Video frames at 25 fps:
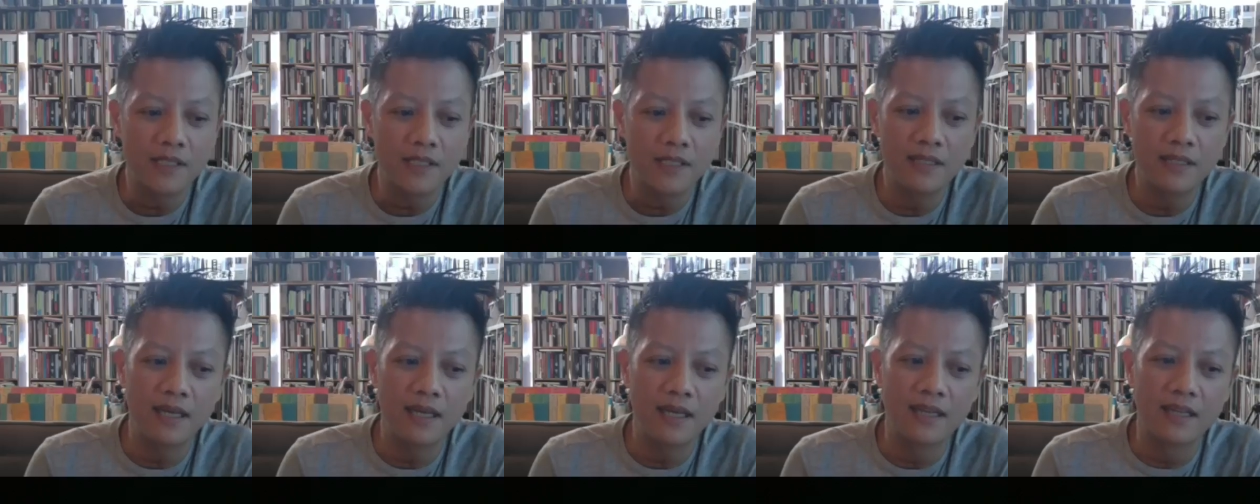
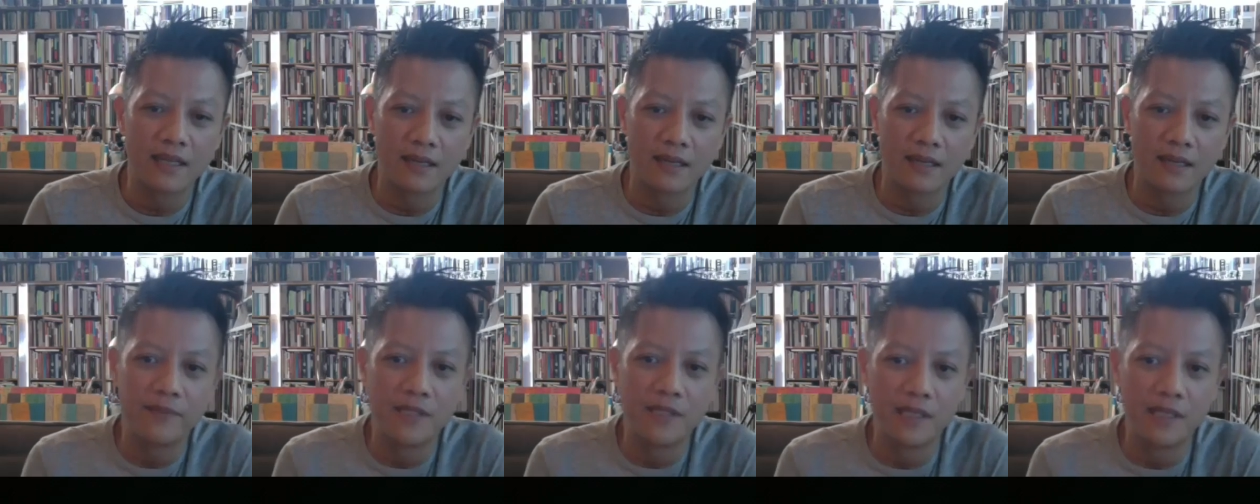I think
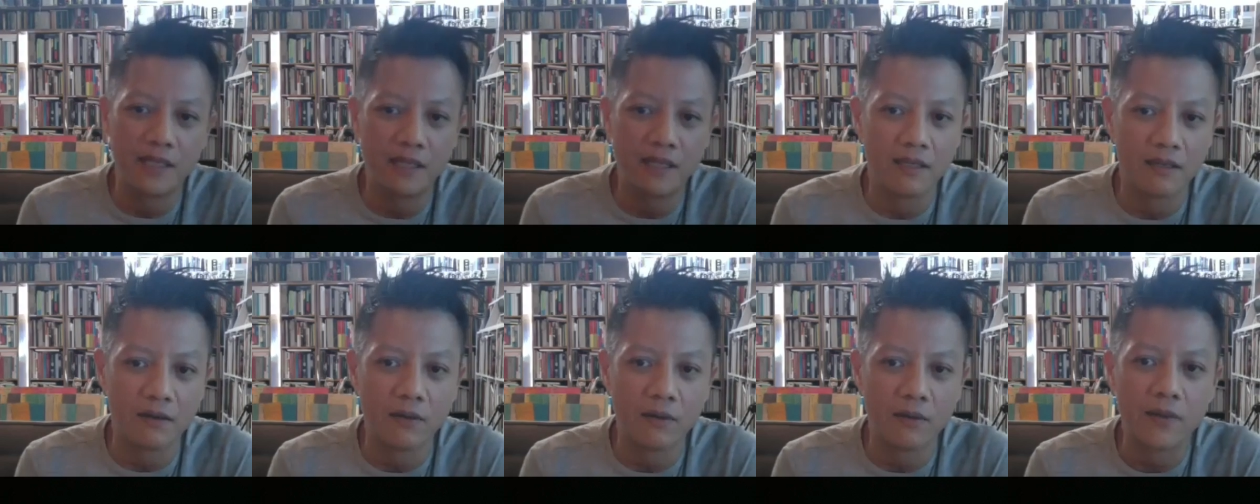I'm
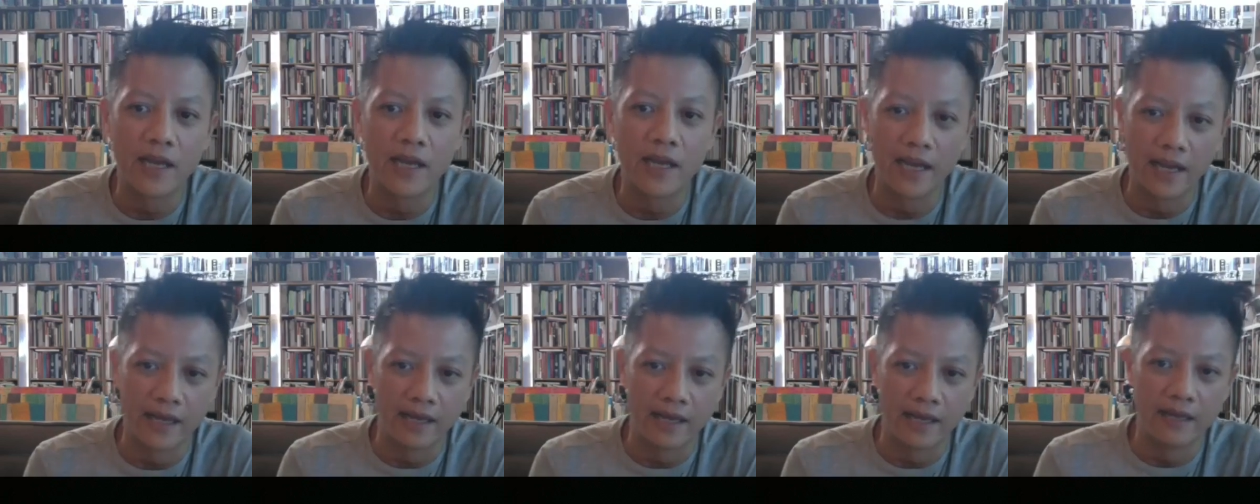dealing
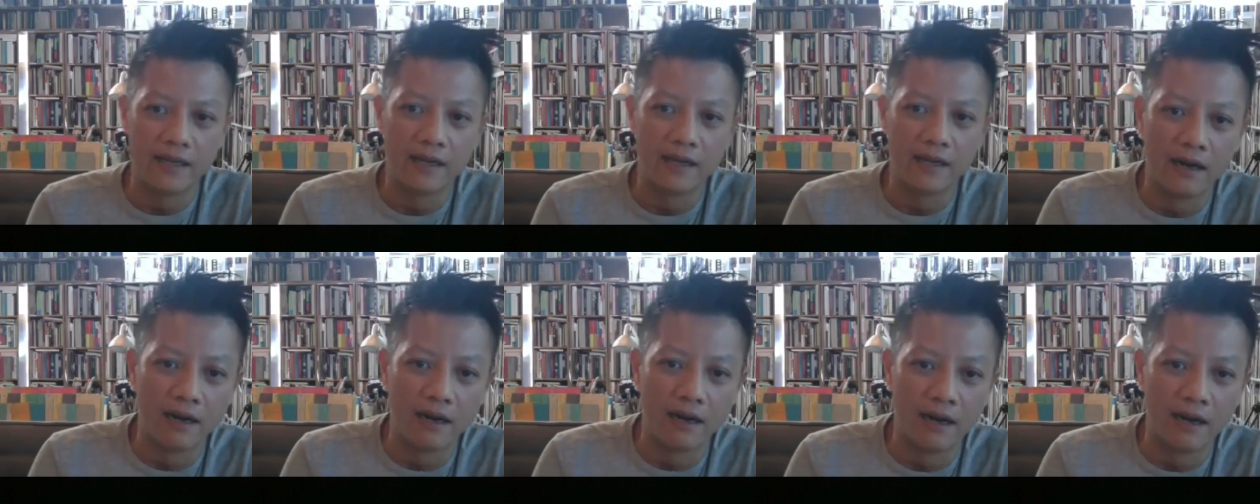okay.
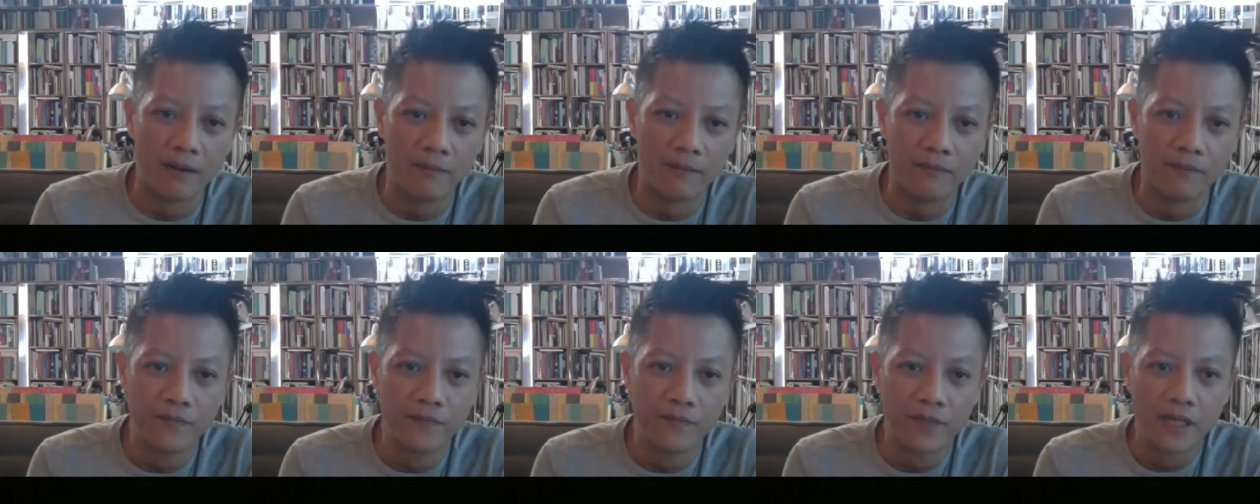
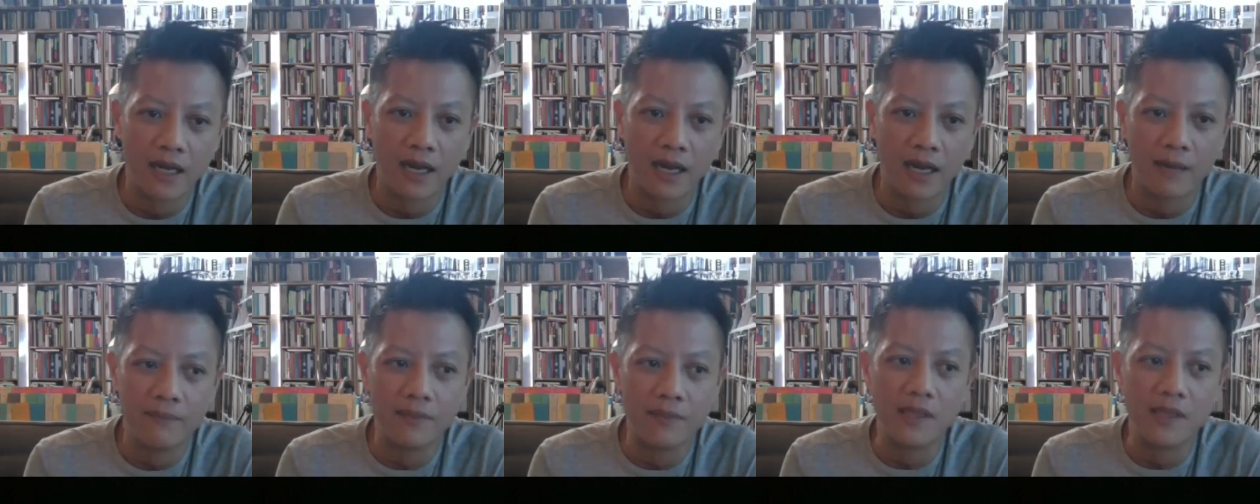Um,
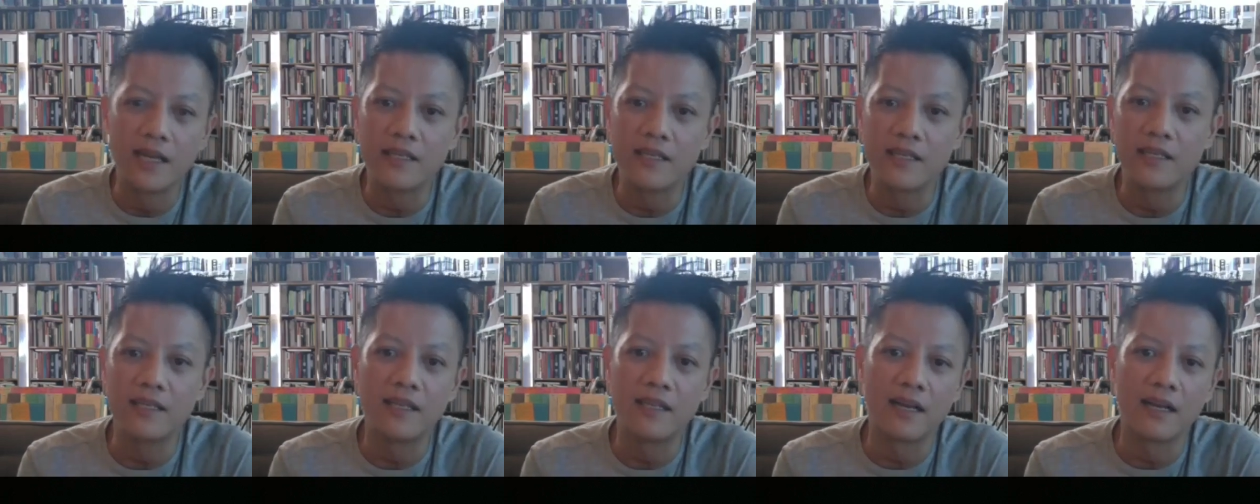I'm
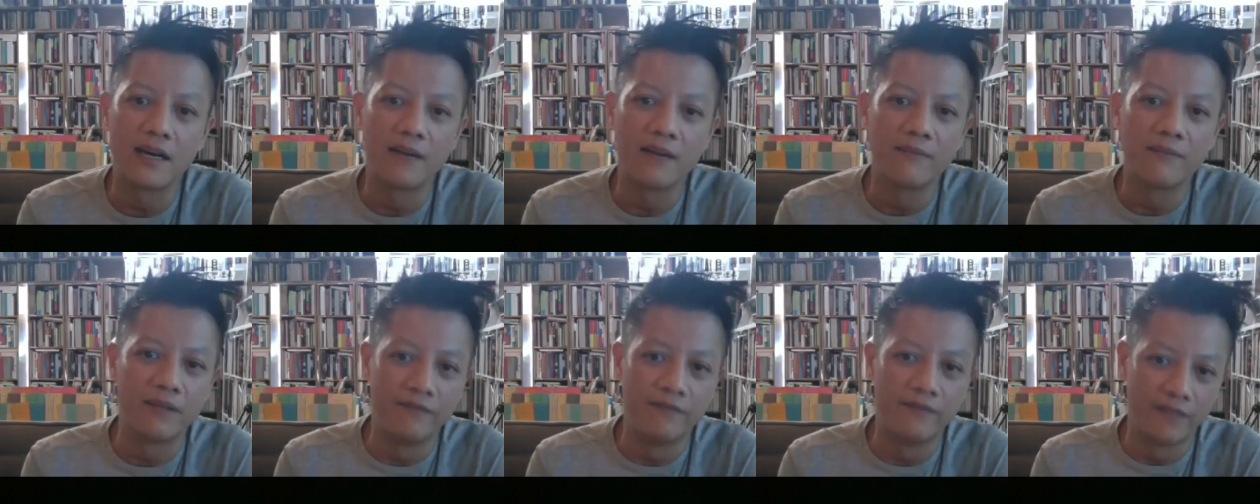lucky that
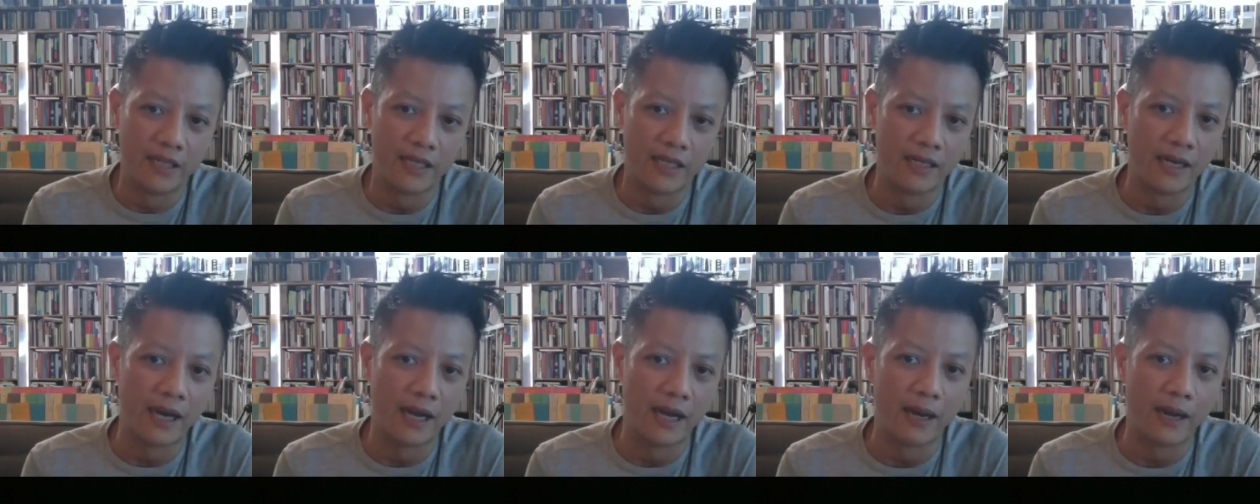I'm in
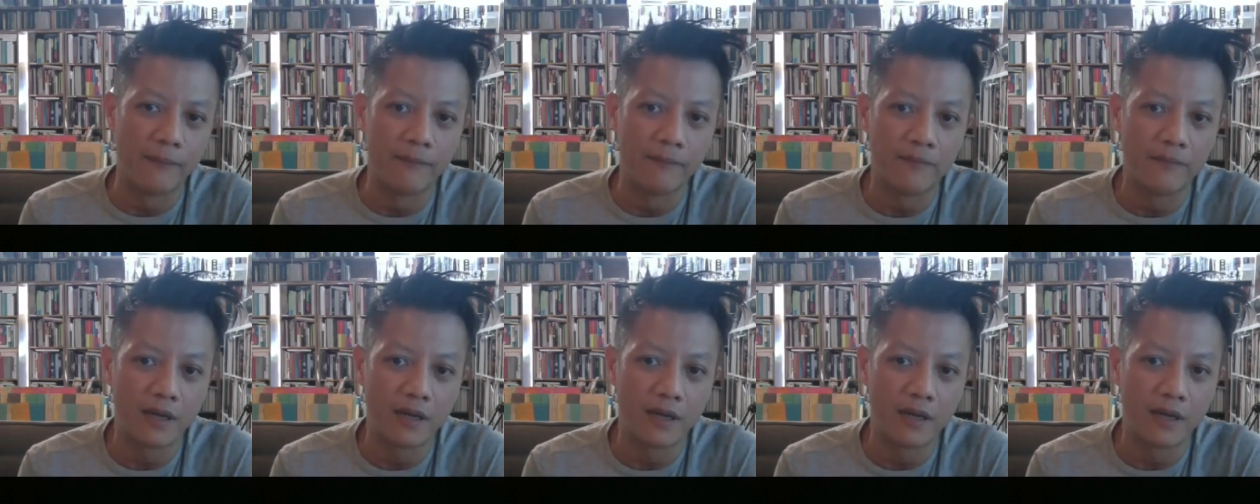Vietnam.